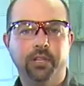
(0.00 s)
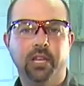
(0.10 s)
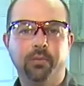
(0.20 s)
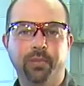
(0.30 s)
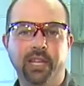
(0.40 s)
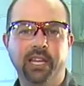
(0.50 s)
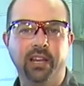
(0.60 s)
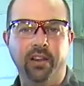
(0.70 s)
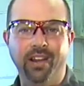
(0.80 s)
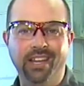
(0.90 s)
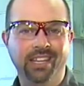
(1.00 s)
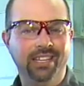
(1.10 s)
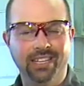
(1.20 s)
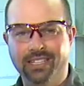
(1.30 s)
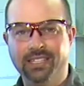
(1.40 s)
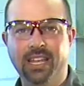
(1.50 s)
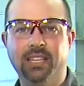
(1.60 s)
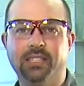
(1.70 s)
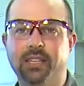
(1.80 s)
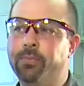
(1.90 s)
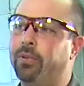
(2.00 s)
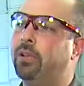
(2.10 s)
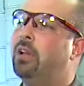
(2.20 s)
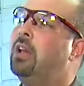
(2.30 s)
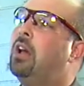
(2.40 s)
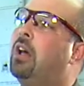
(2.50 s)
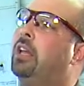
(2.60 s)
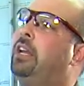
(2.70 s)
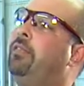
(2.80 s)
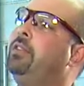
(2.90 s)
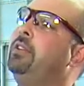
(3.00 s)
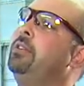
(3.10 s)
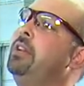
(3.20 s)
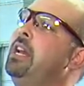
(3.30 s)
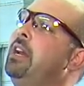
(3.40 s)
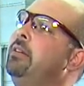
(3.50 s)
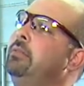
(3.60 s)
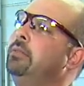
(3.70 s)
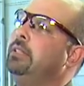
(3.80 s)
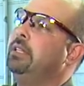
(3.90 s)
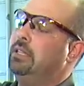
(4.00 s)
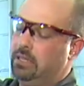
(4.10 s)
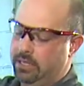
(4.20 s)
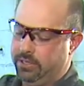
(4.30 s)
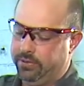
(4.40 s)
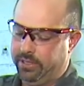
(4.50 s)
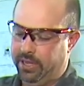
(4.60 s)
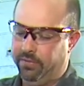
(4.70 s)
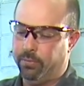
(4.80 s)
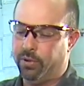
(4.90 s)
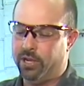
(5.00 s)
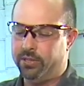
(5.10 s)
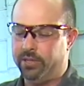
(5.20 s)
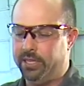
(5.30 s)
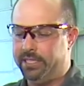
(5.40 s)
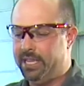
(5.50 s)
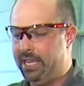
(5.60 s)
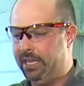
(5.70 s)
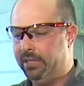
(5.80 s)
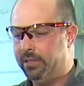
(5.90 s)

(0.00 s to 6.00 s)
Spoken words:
done bleeding already. It's that simple. All I have to do now is to relieve the pressure in the tank,